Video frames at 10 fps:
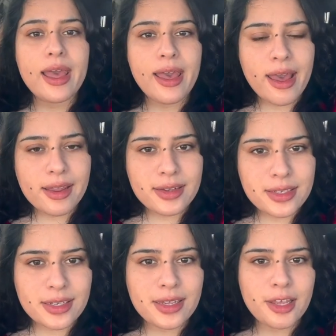
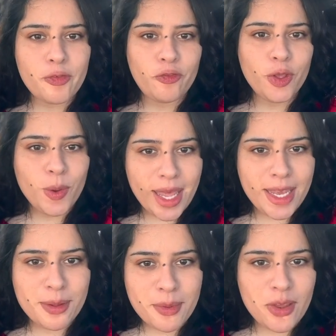And if you
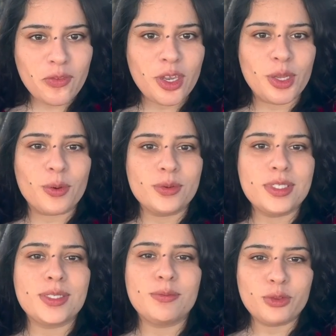like my videos,